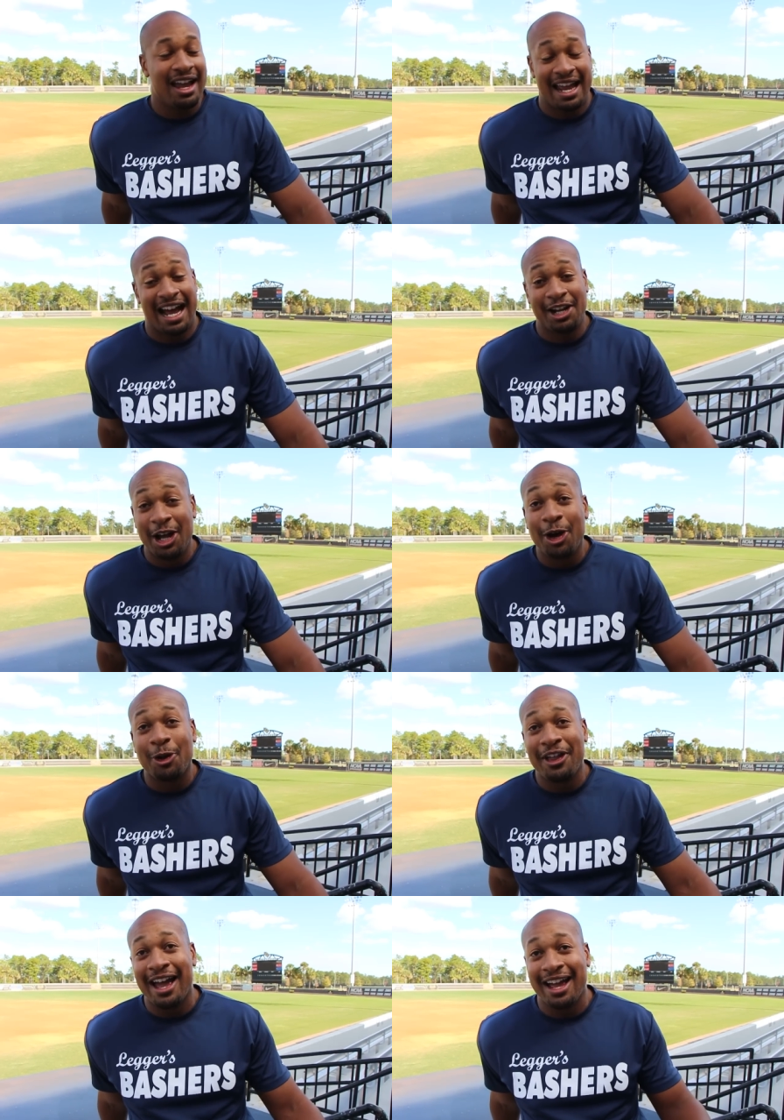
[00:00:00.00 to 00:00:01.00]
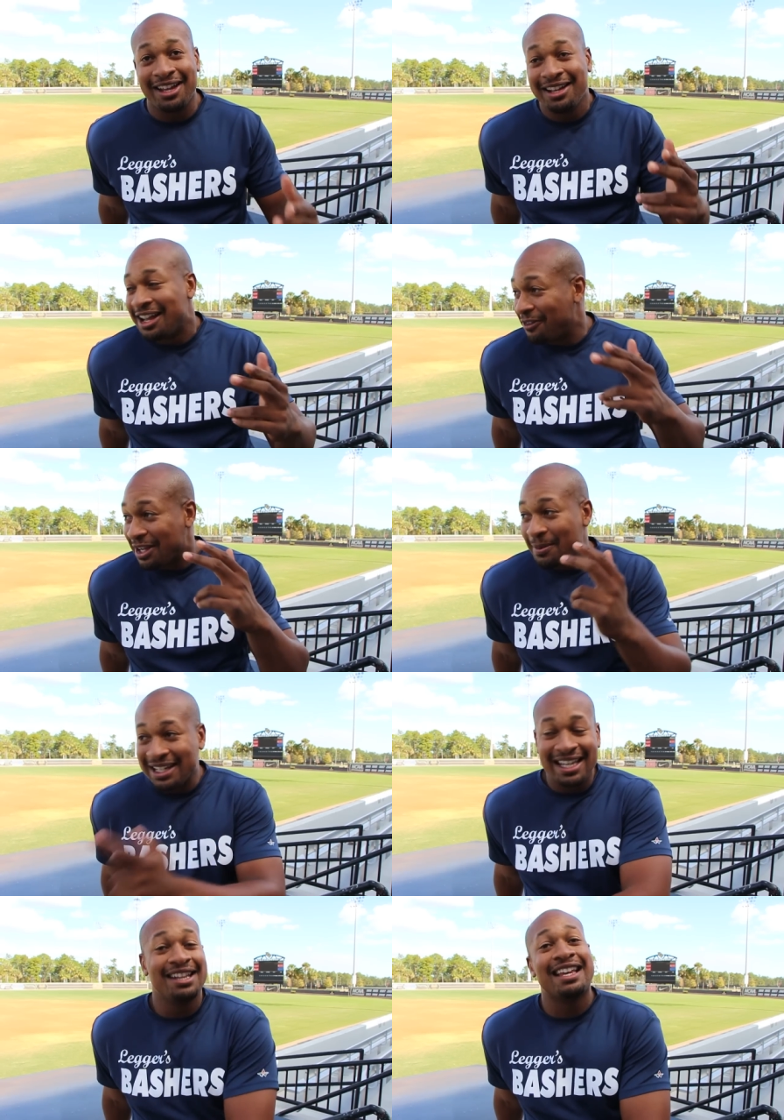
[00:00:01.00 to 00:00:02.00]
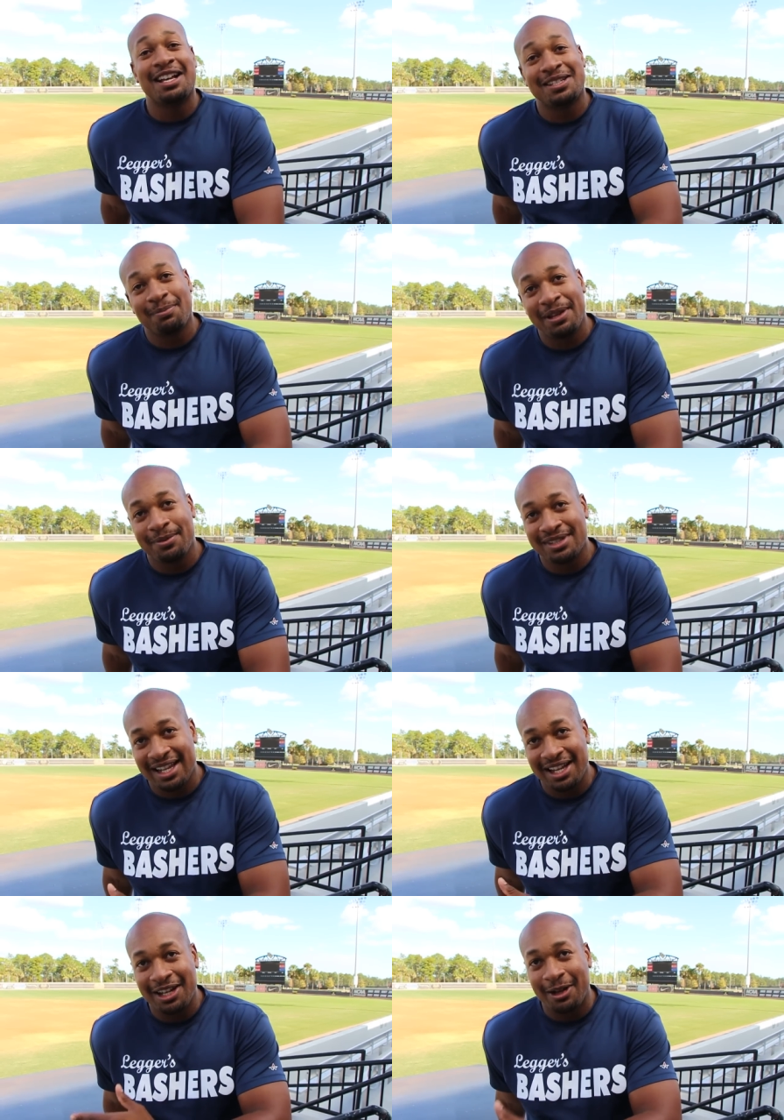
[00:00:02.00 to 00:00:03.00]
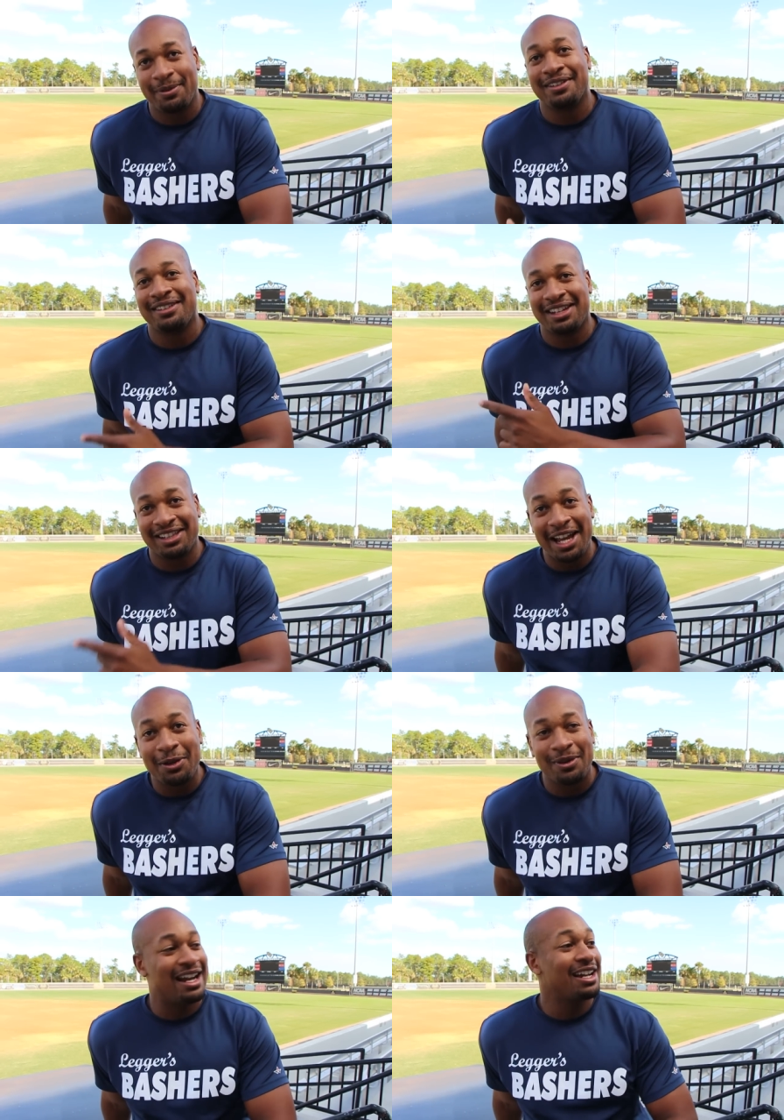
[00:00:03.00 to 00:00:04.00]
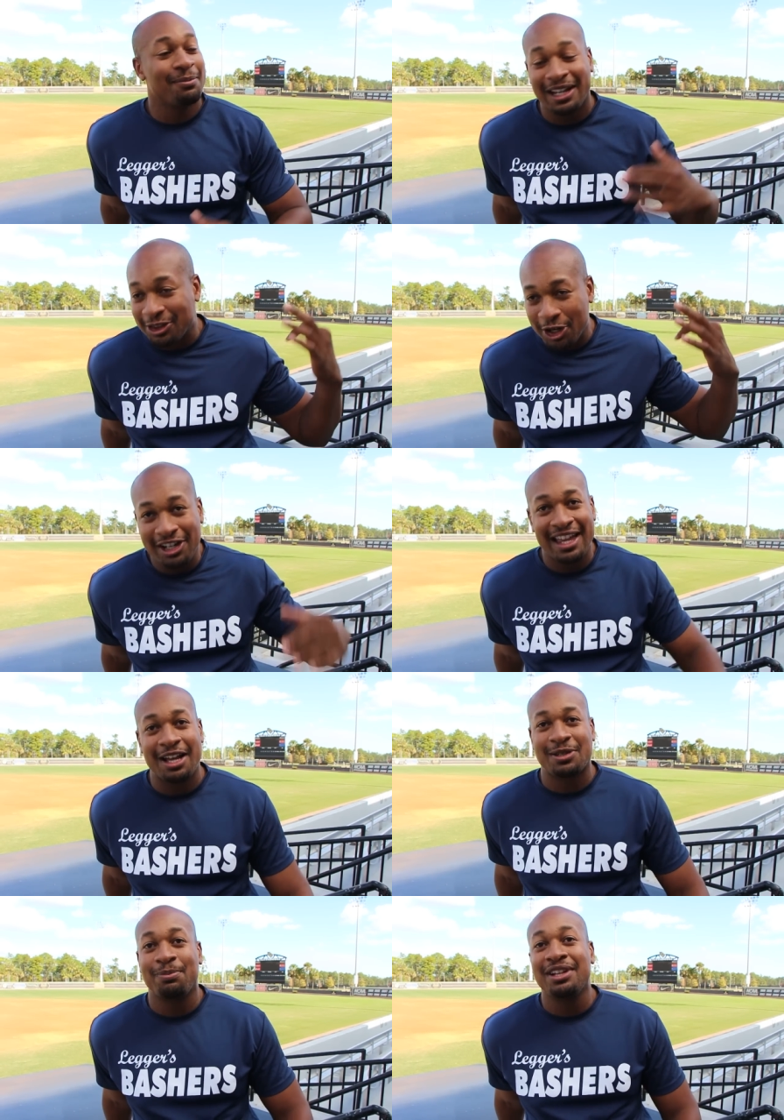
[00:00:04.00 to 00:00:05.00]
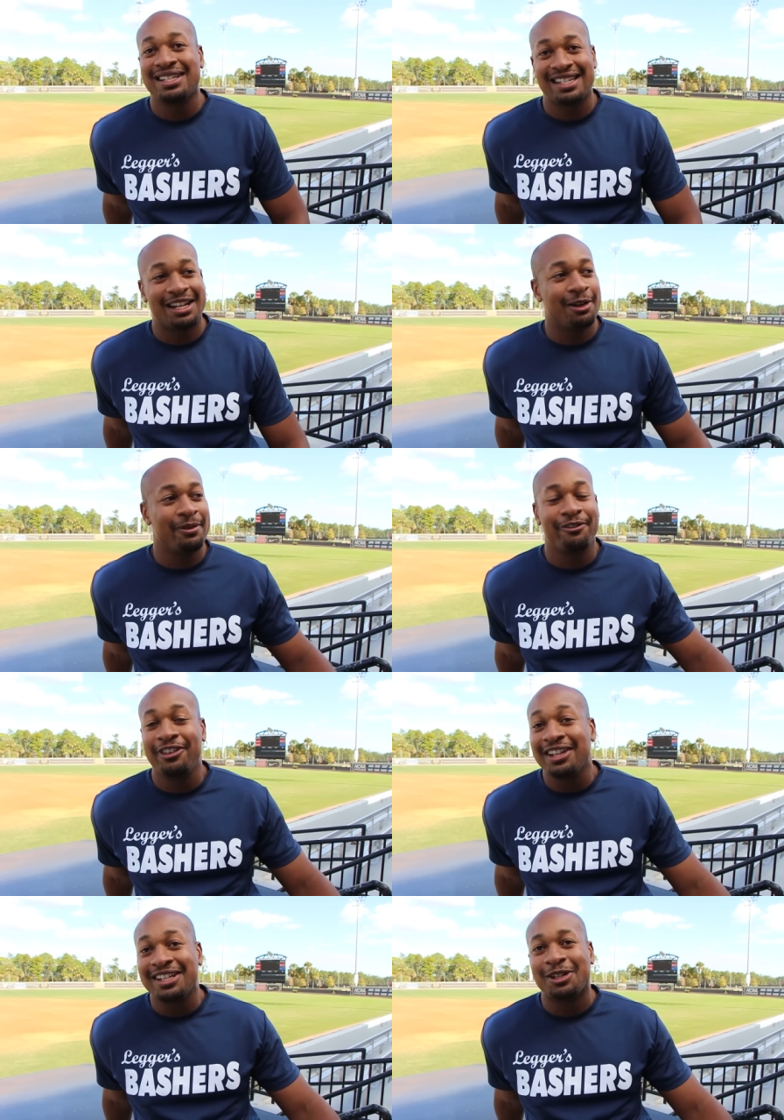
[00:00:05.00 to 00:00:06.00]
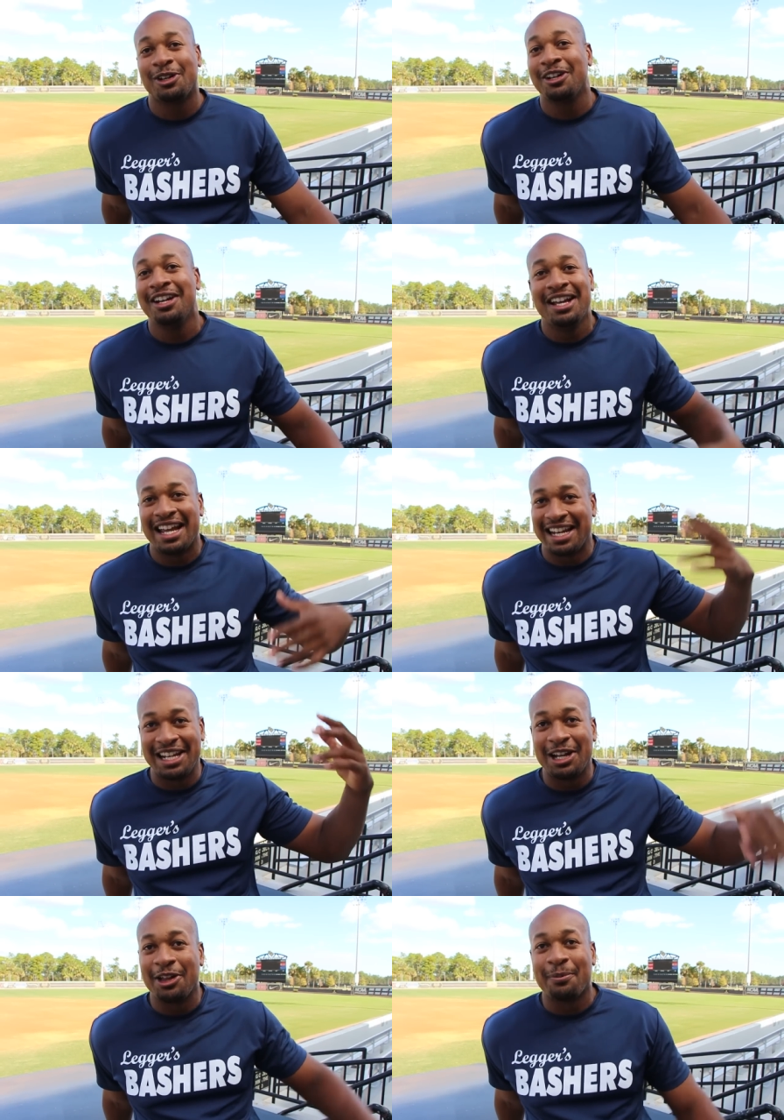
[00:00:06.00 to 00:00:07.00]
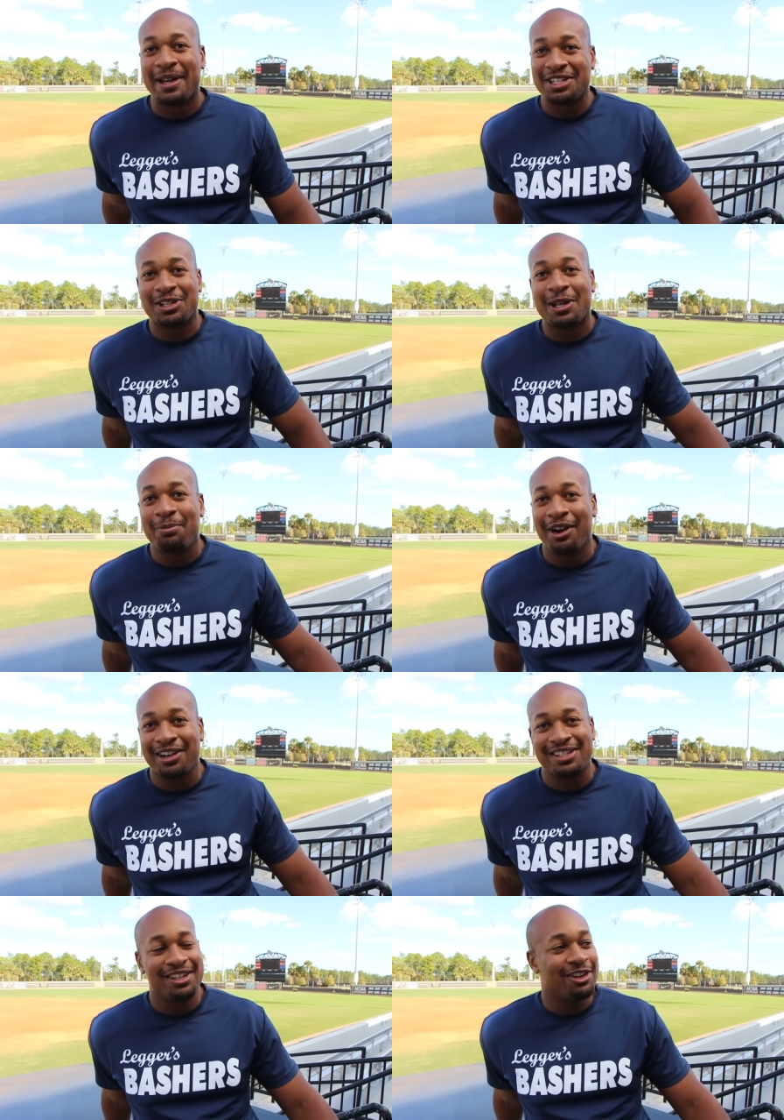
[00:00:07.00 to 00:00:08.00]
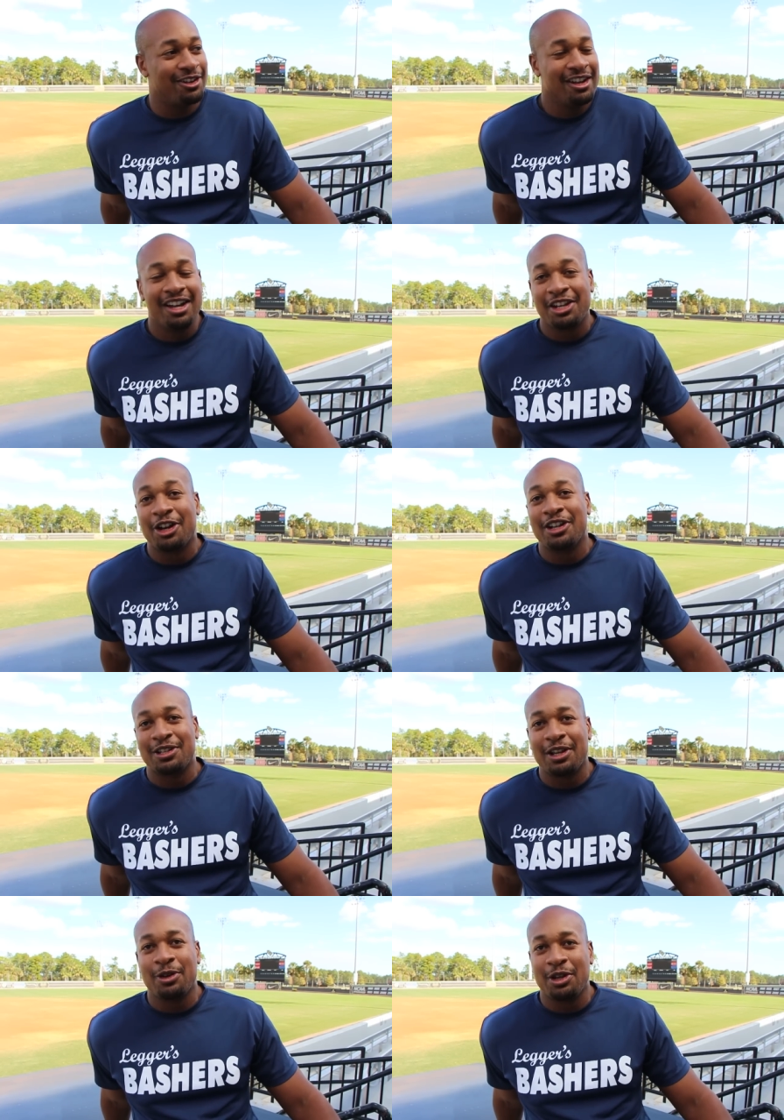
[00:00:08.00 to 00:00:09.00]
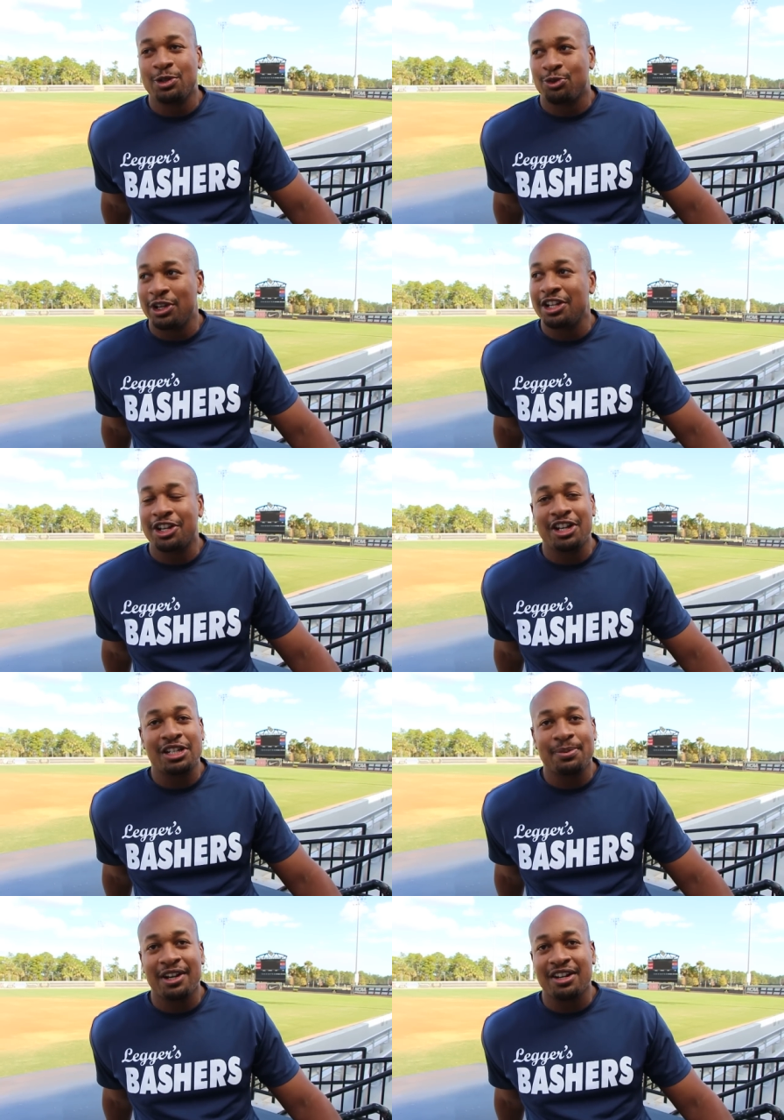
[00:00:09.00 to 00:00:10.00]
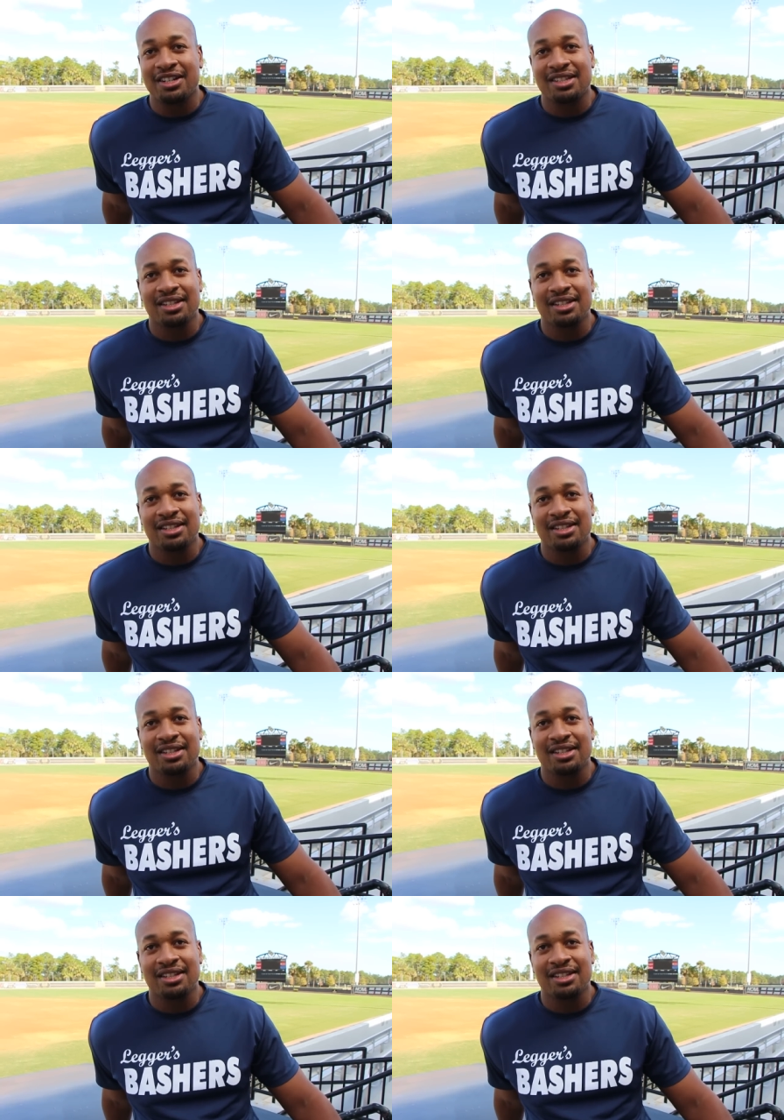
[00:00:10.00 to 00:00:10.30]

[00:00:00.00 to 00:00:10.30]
And I know that if I can make 10,000 people stand up in, in Lakewood, I can make 30,000 plus stand up in Philly or in any other major league park. So you know, it, it, it was really a good experience.